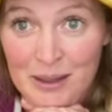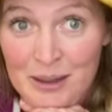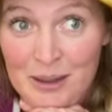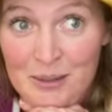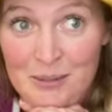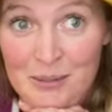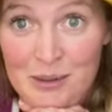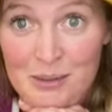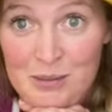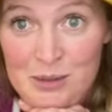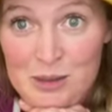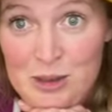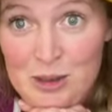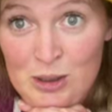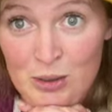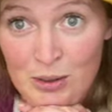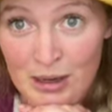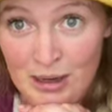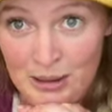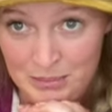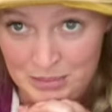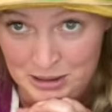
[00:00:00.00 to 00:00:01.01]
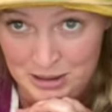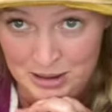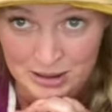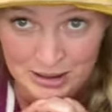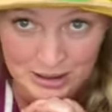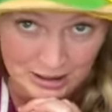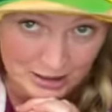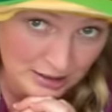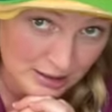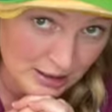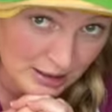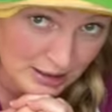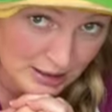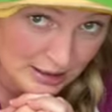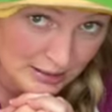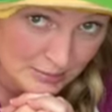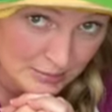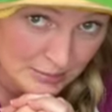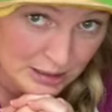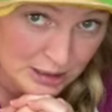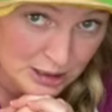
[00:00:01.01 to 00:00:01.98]
But I'm so happy you're here. I
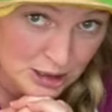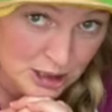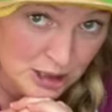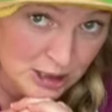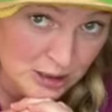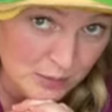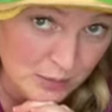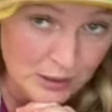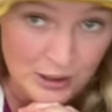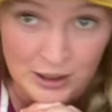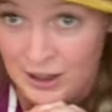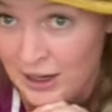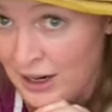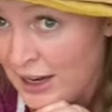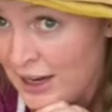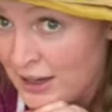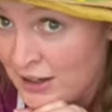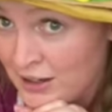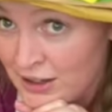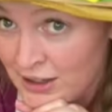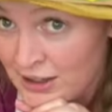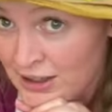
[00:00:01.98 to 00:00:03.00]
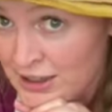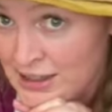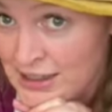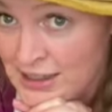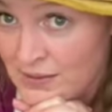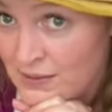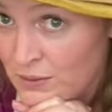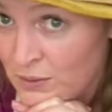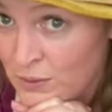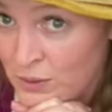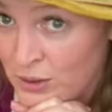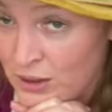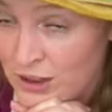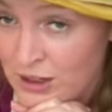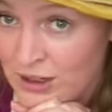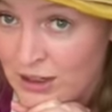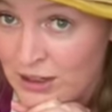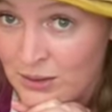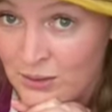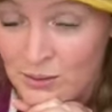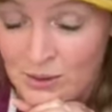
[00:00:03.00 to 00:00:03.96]
have my cheeseburger hat on because I haven't worn it
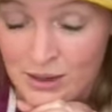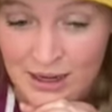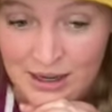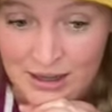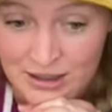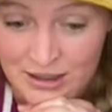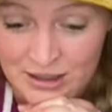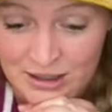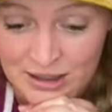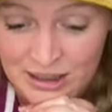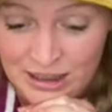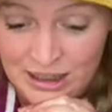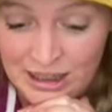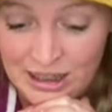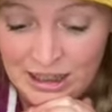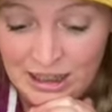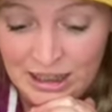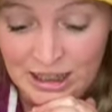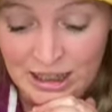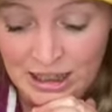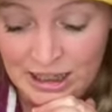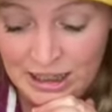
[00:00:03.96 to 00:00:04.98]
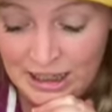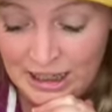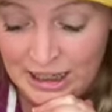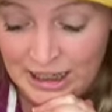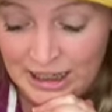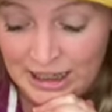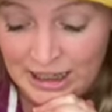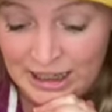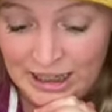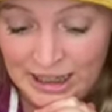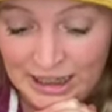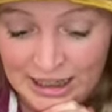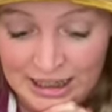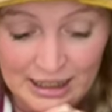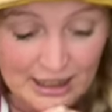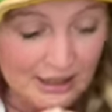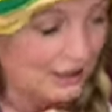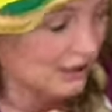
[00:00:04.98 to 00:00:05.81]
in a while. And